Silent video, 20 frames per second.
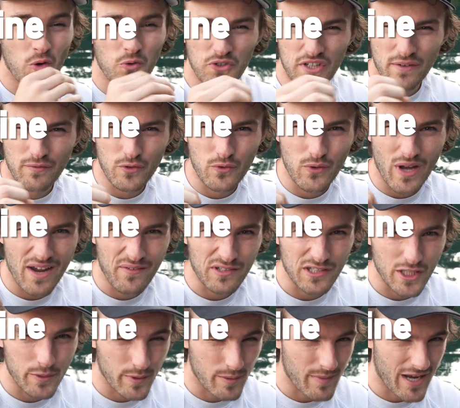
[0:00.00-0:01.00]
Only if you have a
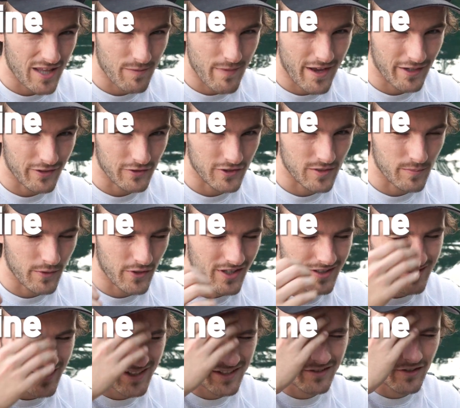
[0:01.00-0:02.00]
little bit of mathematical
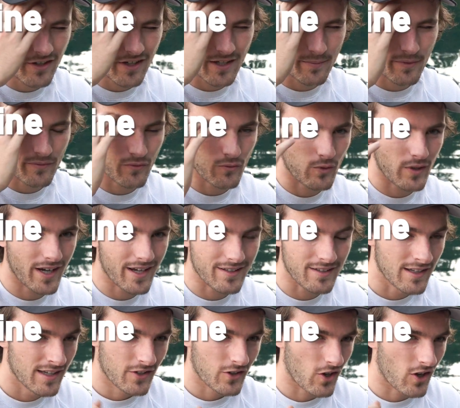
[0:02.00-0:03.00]
experience. I started it before I had
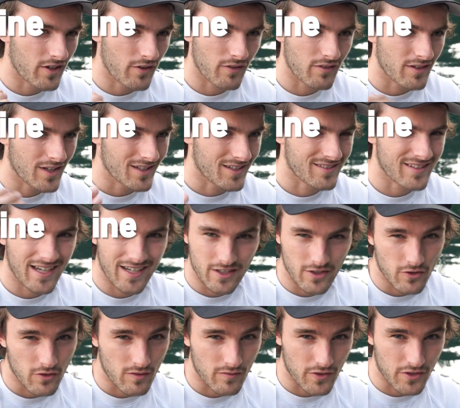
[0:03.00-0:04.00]
gone into second
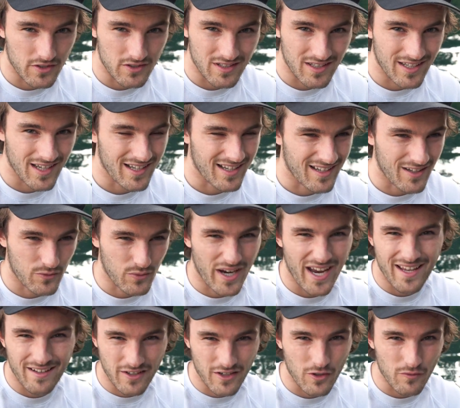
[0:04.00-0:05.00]
year university. And so I
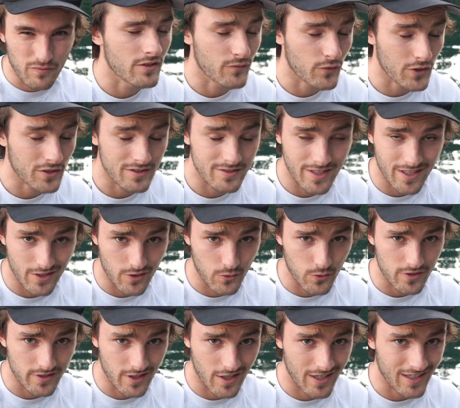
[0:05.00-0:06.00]
had, you know, first and second
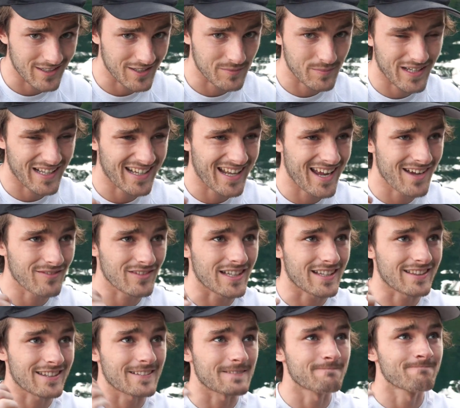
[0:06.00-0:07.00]
course calculus, but I didn't have
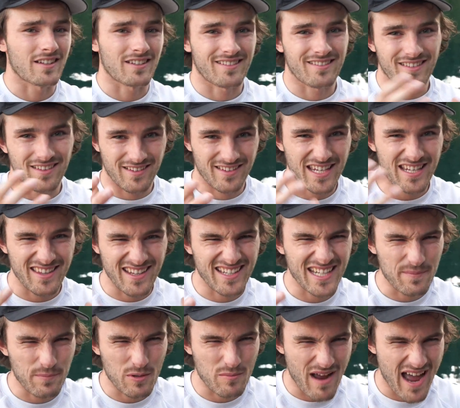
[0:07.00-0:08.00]
like the, the, the, the
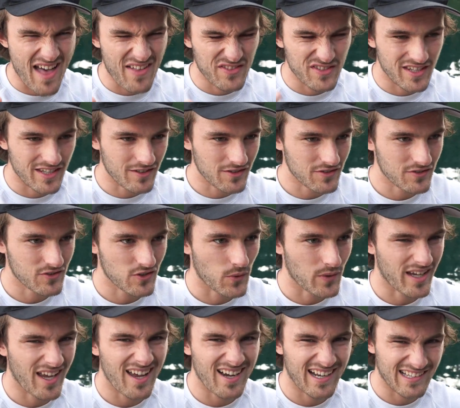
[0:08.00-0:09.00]
deeper math skills. So
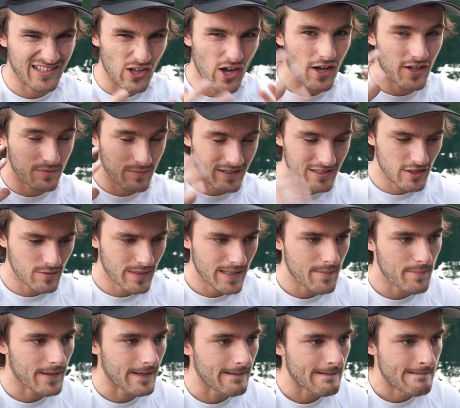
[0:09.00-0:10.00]
it kind of lost me a little bit.
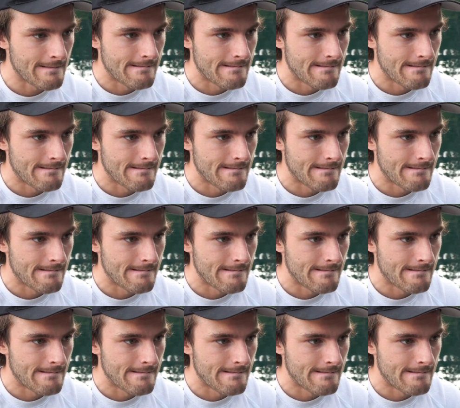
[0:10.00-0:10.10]
But